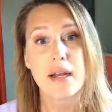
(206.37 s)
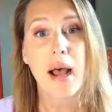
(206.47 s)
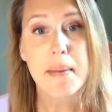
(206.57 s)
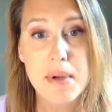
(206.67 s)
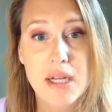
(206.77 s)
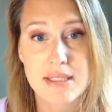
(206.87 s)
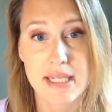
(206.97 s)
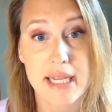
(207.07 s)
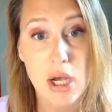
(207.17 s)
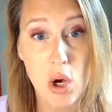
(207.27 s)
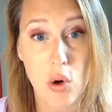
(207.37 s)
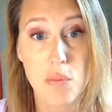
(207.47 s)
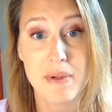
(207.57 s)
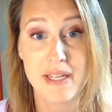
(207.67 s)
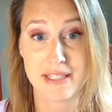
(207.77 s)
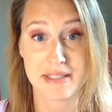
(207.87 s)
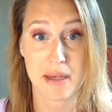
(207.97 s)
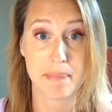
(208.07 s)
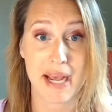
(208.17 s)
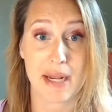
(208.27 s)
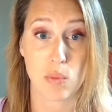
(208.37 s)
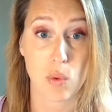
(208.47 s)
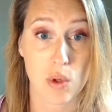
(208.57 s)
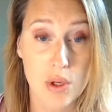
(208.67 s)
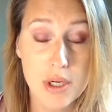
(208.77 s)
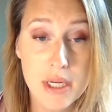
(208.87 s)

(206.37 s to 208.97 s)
I'm not saying hope is a bad word,